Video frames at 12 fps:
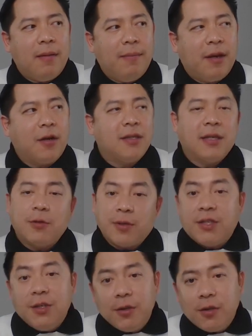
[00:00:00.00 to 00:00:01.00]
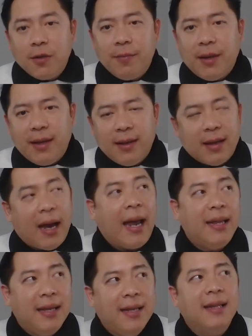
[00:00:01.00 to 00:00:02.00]
because it was new to me, I
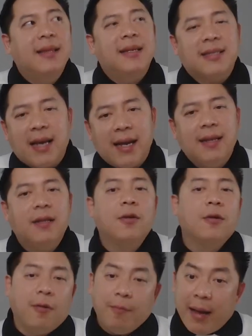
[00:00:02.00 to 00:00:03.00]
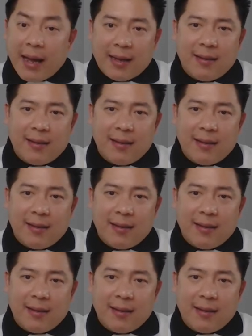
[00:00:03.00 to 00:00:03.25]
didn't decide to go back.